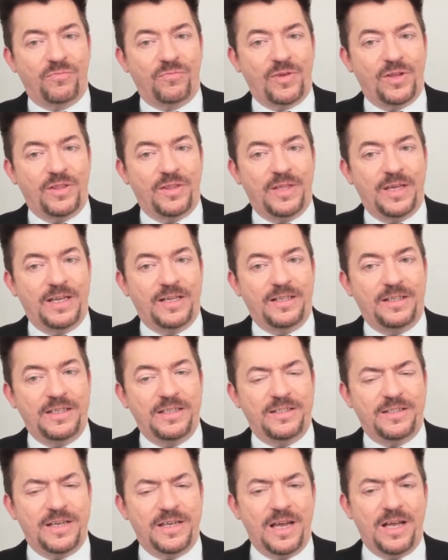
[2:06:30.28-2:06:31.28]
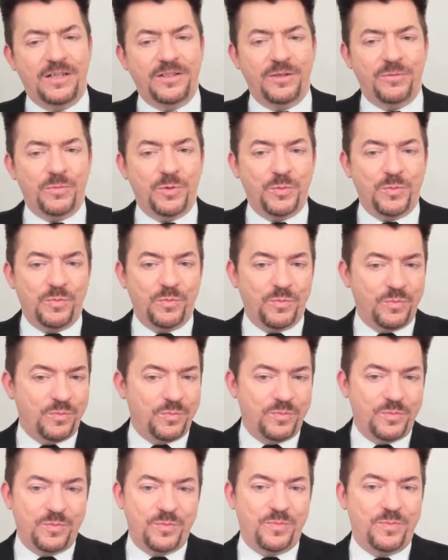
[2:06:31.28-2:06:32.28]
Leedskalnin would
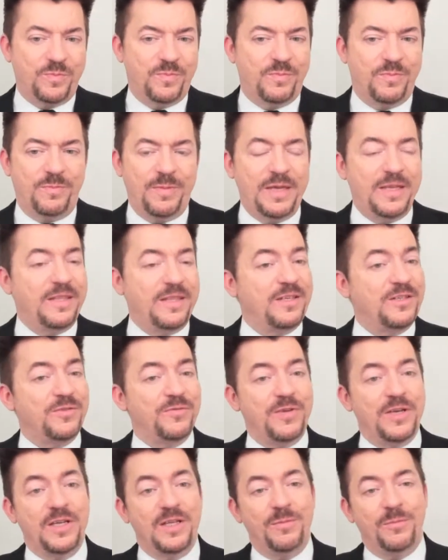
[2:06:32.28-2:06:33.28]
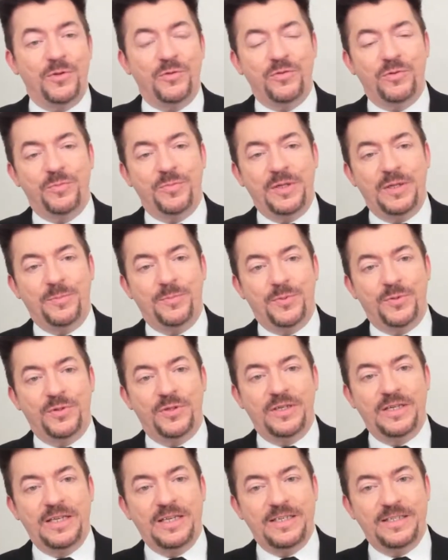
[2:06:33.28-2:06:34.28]
make these available for people.
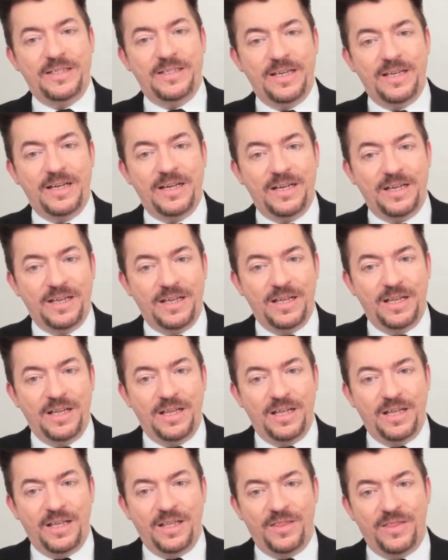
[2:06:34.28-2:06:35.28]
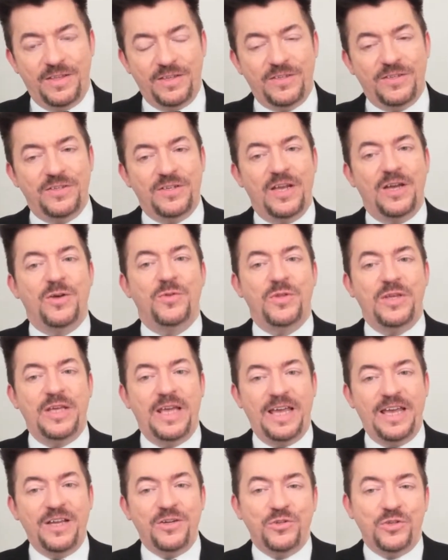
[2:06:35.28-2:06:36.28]
And he said, this is how
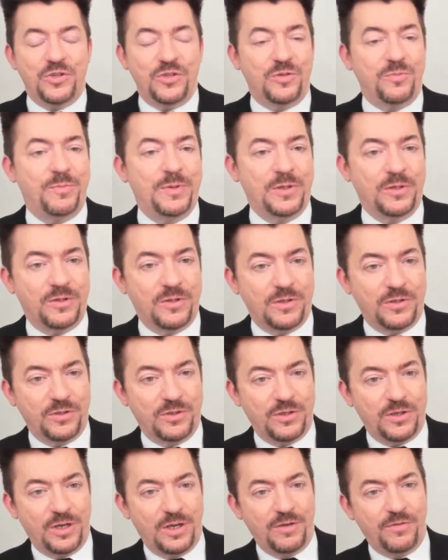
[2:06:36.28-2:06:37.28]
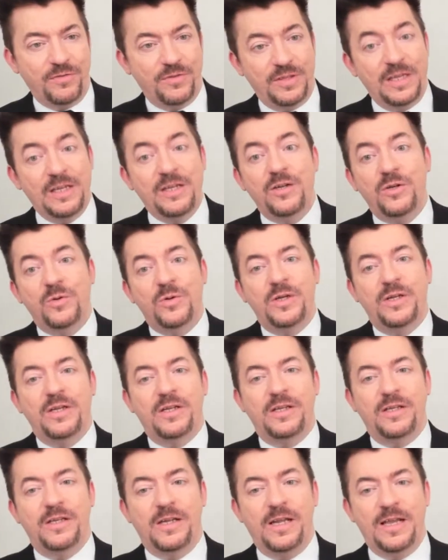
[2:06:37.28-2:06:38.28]
the ancients built their stuff, and they knew it.
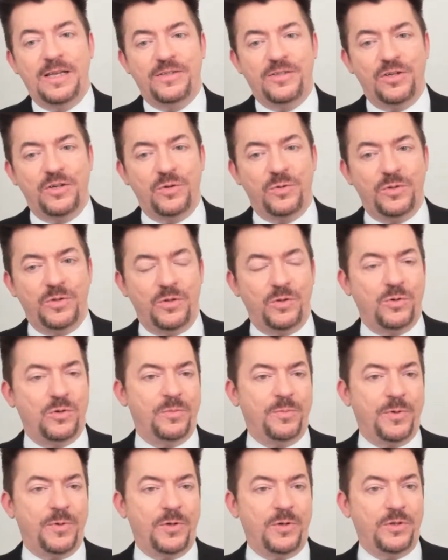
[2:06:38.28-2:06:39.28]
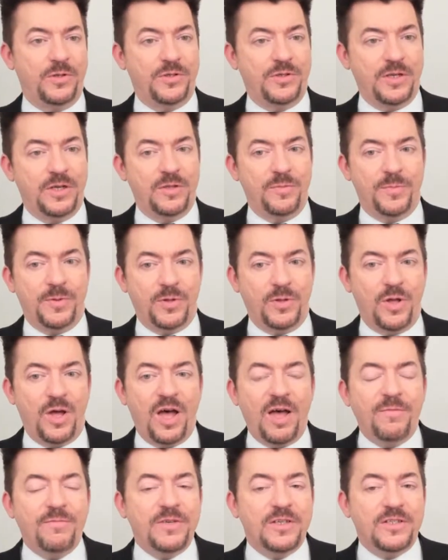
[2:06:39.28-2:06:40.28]
It has to do with the North Pole and the South Pole.
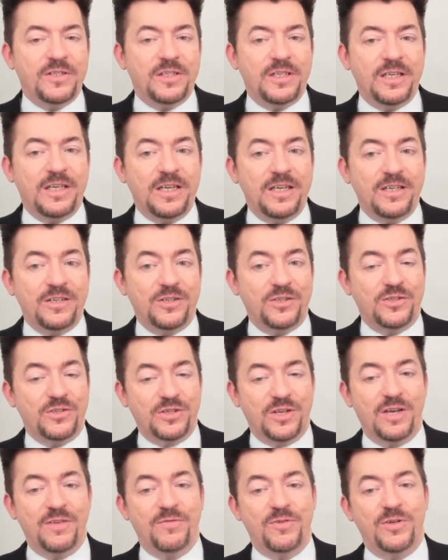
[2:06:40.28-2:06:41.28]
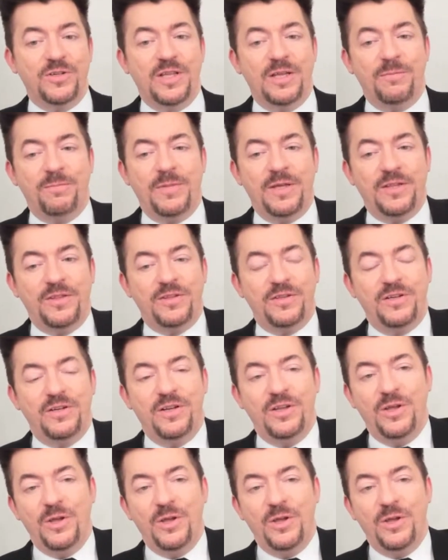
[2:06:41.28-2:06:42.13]
Obviously, he had discovered that method,